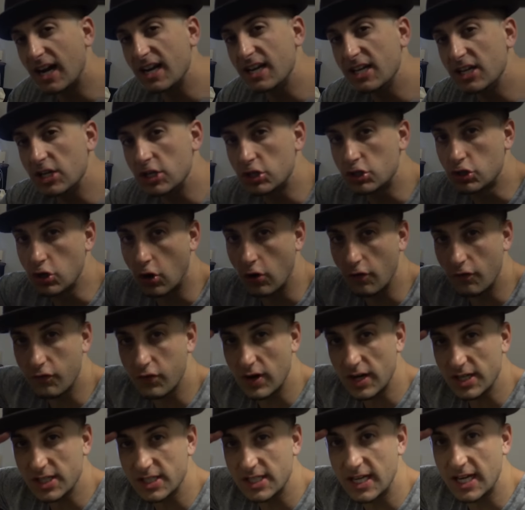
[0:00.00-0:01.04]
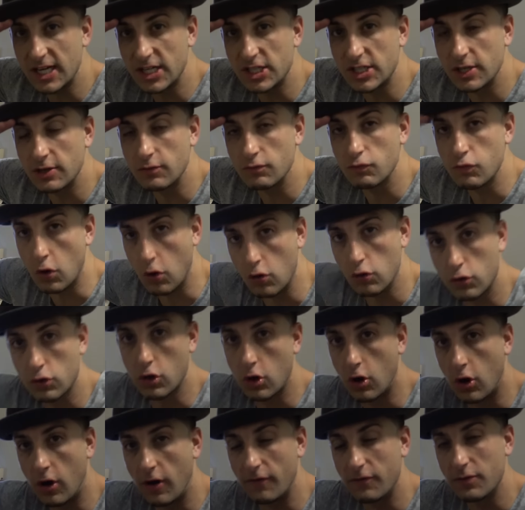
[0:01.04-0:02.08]
I need a Dope Fresh Nation roll
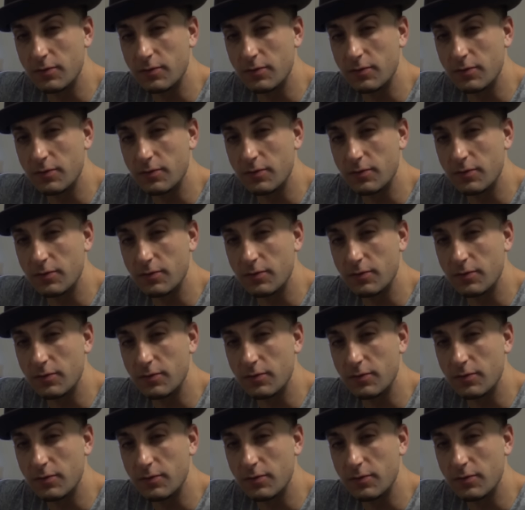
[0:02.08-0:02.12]
call.